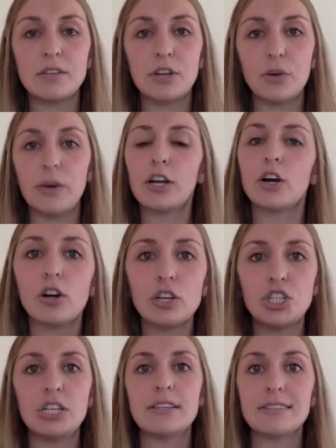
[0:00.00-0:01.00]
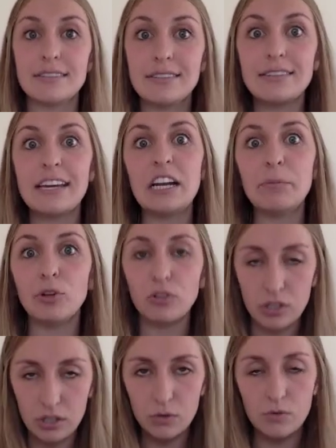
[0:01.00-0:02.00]
encouraging the sustainable
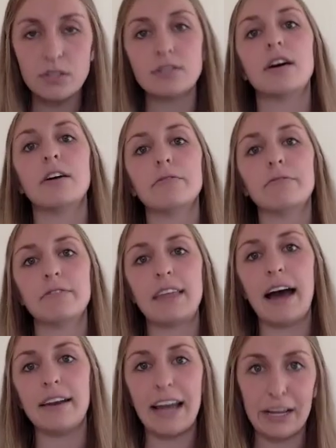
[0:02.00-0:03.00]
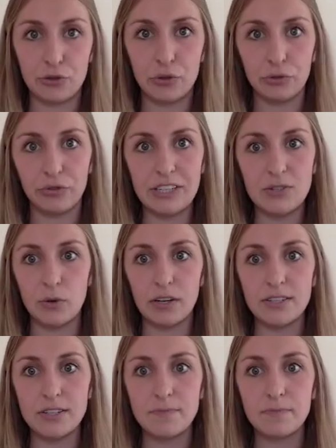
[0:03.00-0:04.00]
use of that natural
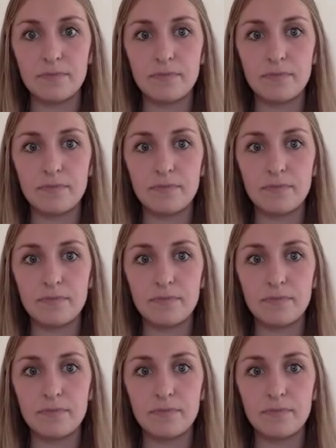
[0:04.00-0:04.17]
resource.